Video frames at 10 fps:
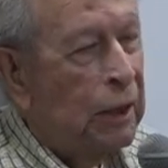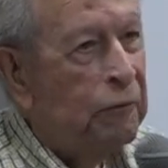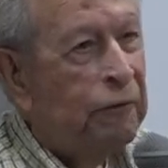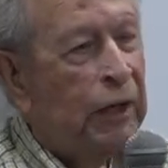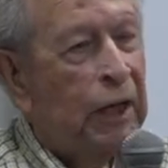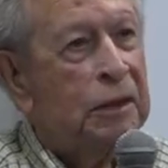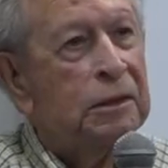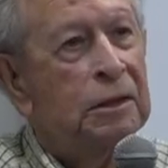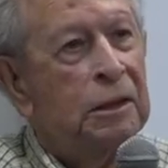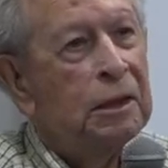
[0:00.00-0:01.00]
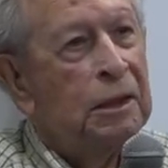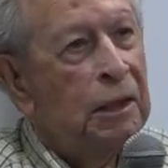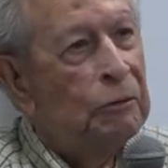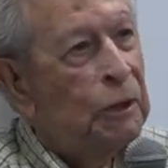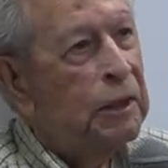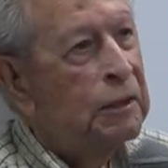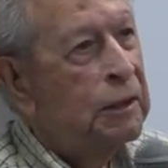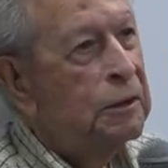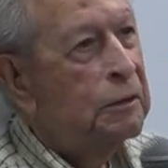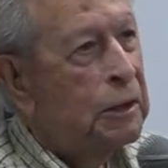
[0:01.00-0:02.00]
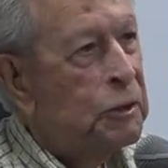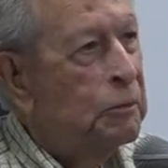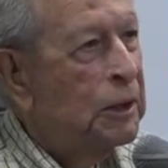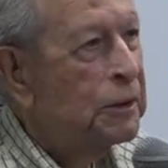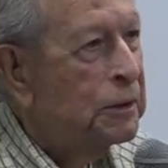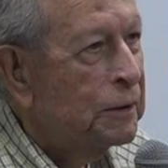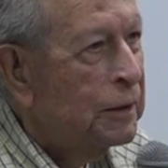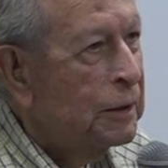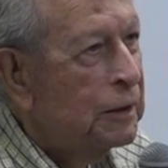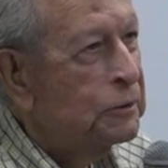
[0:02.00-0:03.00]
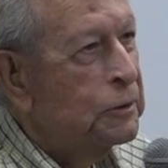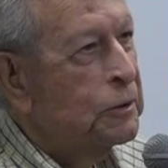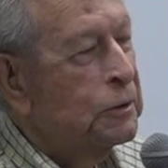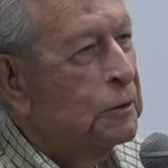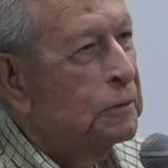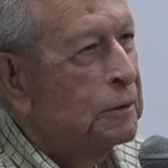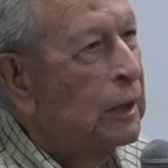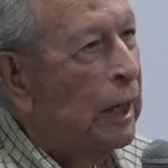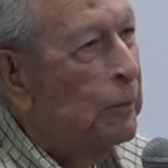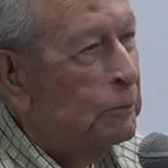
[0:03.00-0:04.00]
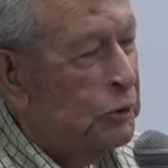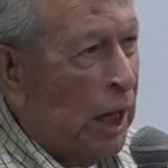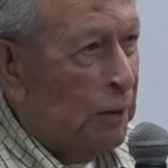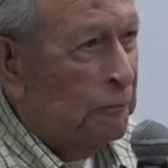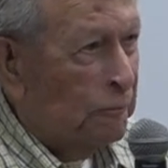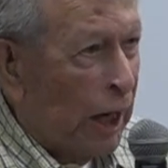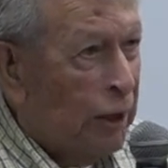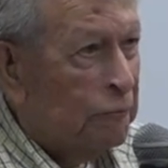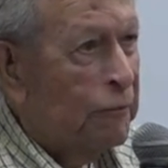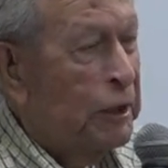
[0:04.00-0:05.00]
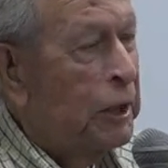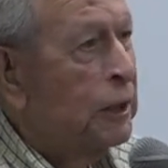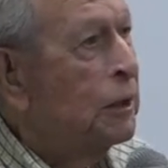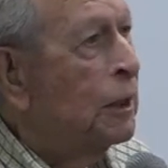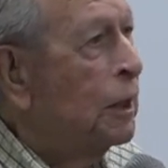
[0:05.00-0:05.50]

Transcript: In fact, only the U.S. Military Institute I, I read